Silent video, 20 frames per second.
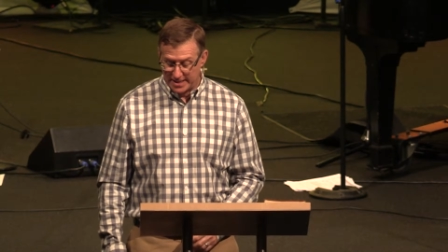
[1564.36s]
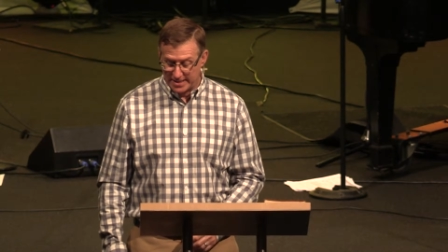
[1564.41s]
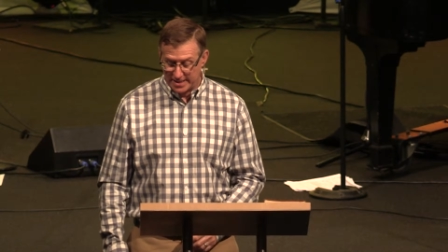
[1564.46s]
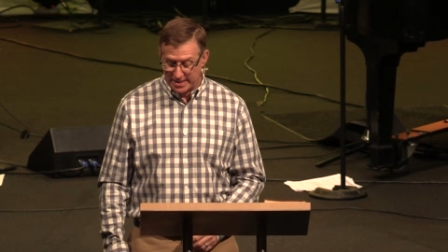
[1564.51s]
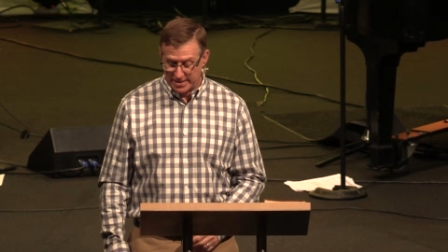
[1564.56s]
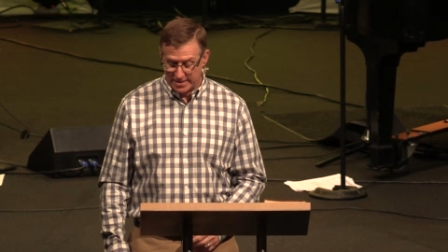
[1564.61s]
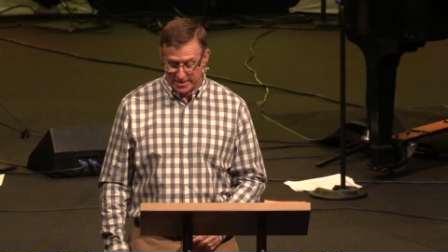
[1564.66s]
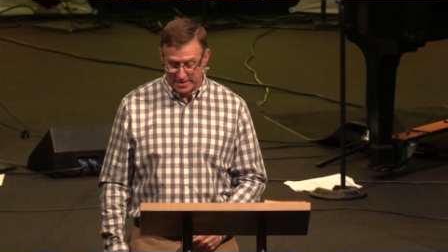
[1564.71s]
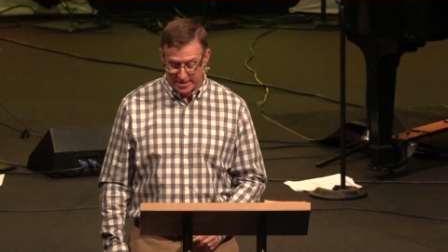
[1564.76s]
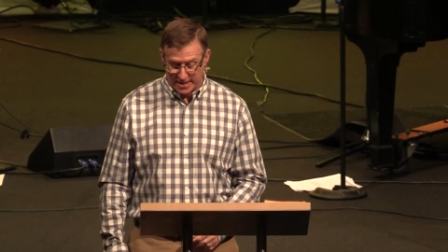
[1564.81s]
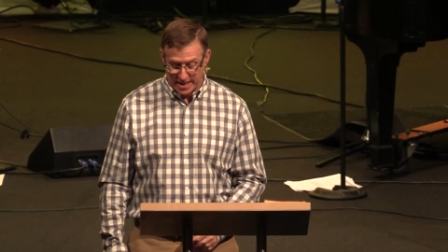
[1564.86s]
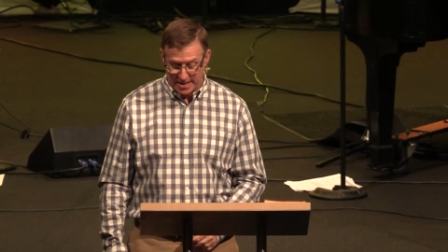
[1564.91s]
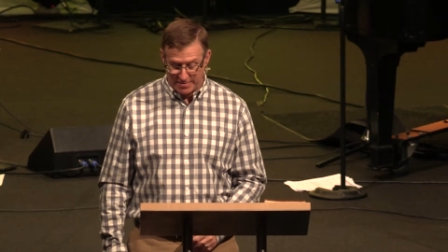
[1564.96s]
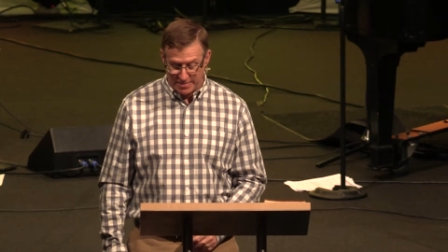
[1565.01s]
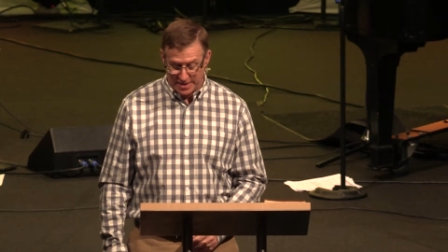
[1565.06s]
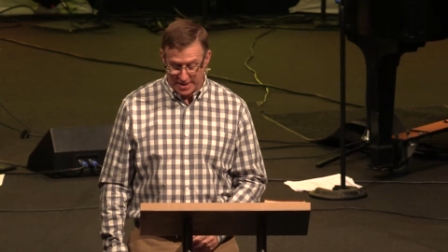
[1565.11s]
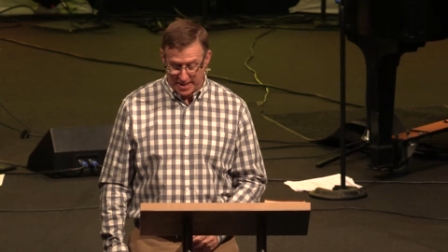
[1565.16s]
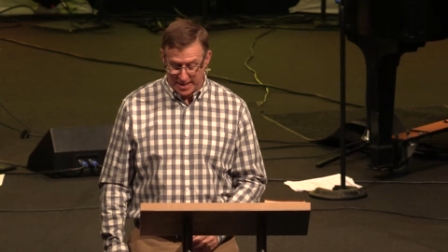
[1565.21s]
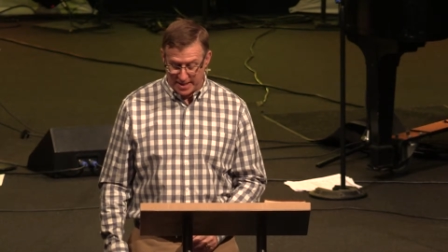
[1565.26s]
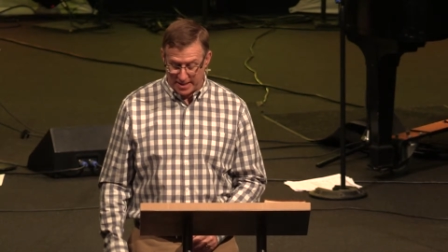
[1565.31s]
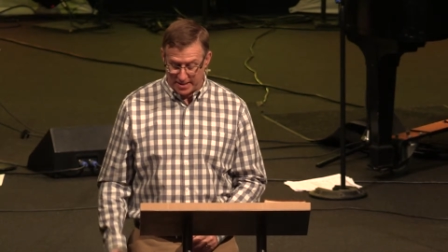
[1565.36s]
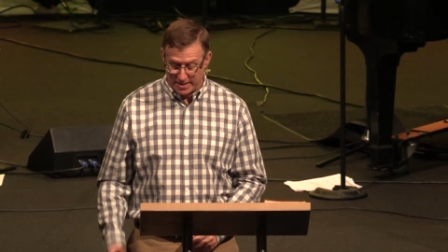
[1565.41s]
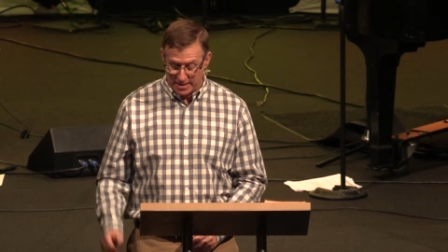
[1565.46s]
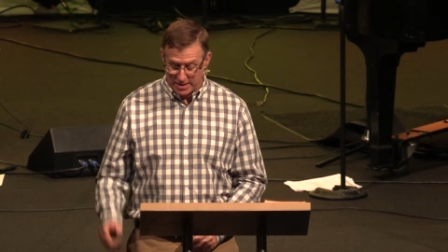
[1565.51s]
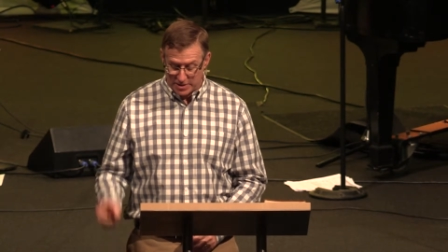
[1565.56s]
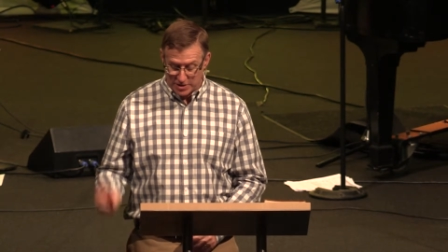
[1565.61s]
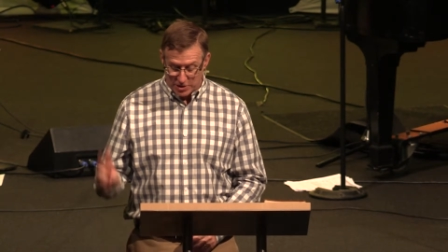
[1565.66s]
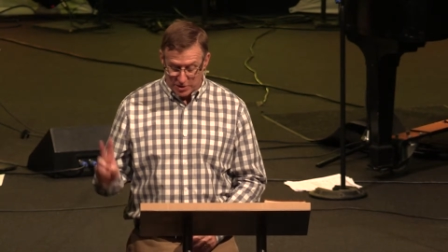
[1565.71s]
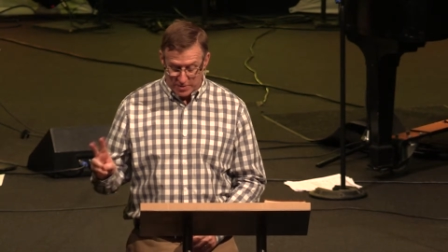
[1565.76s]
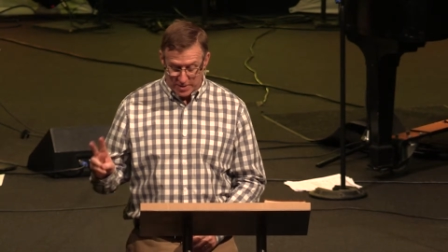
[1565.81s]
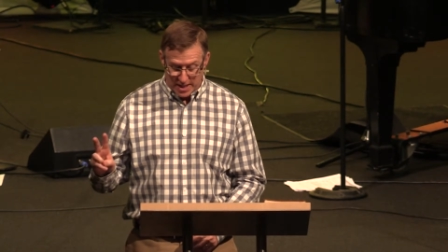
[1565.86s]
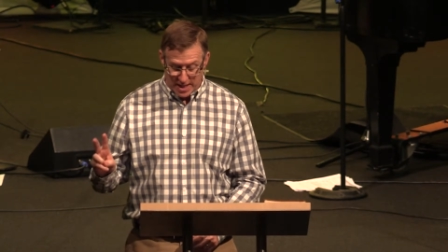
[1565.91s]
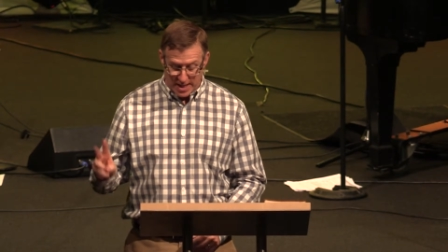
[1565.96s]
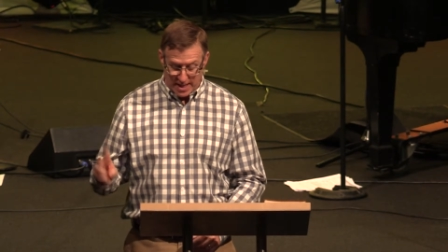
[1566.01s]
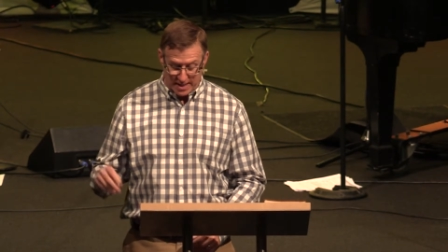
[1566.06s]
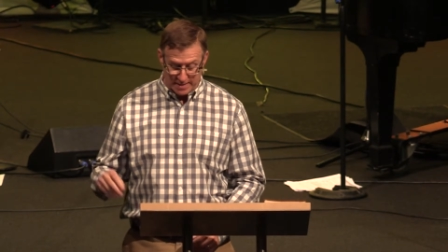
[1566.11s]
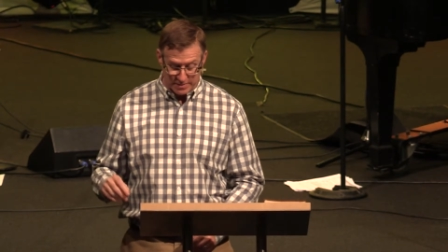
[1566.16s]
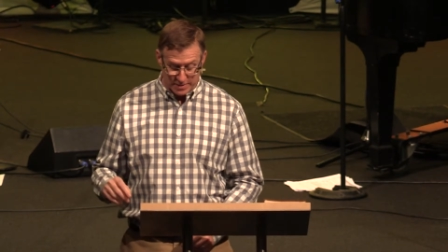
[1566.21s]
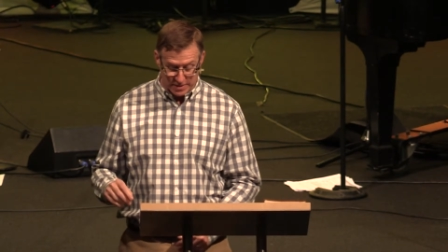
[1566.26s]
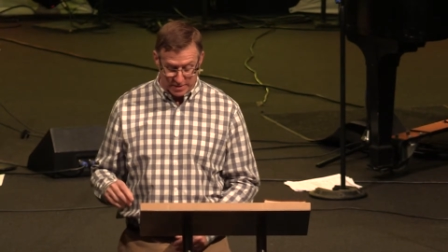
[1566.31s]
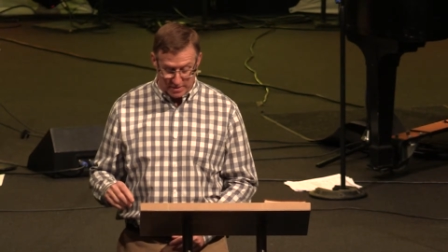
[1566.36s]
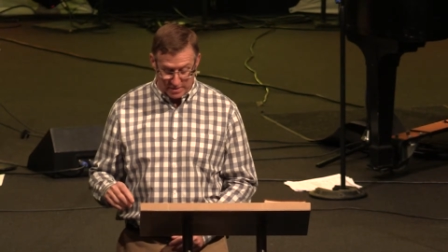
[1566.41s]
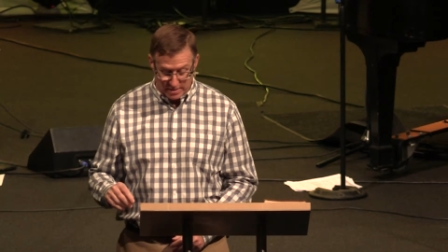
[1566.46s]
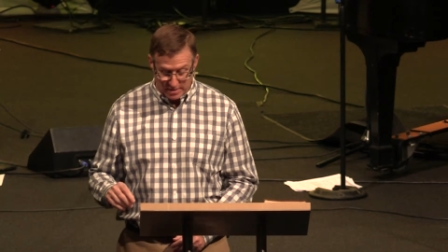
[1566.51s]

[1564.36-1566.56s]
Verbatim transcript: says the same thing two times.